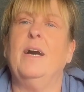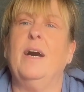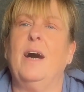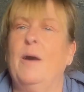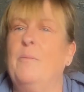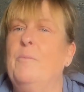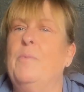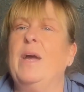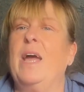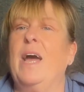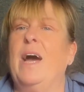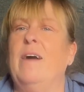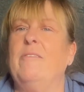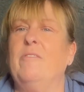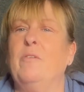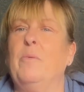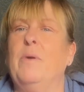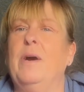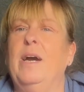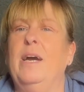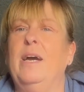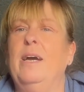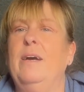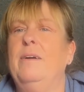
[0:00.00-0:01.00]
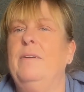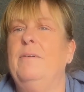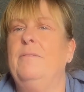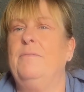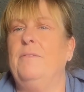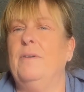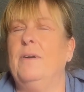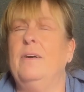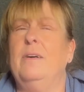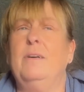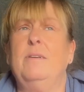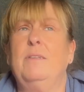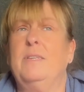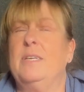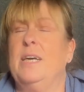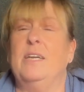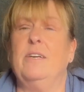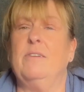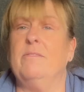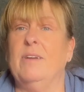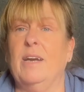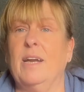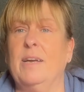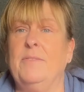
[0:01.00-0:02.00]
And we are away for
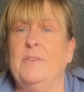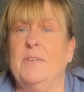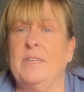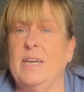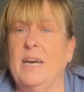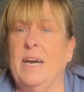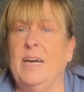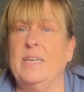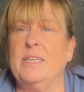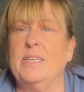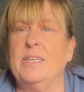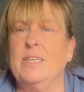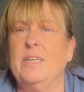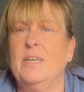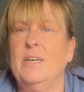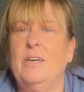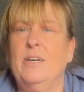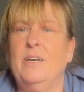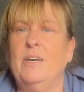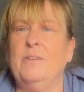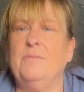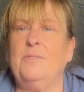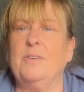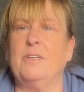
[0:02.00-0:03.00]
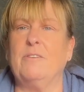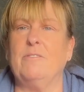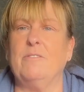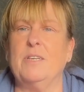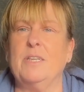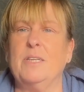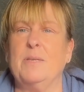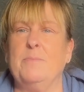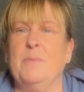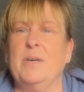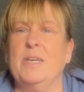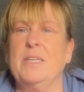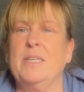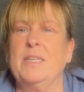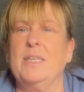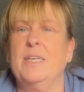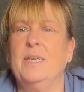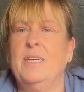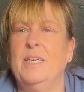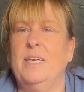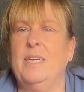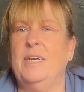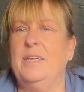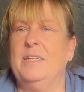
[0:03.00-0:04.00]
10 or 11 nights over Christmas
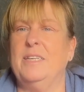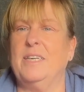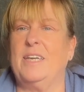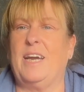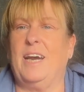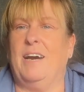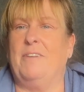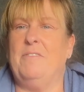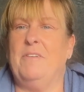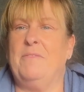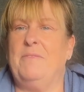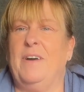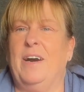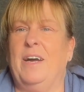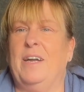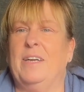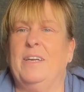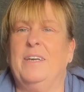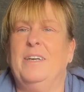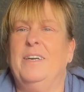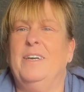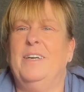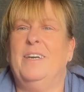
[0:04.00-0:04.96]
in the caravan.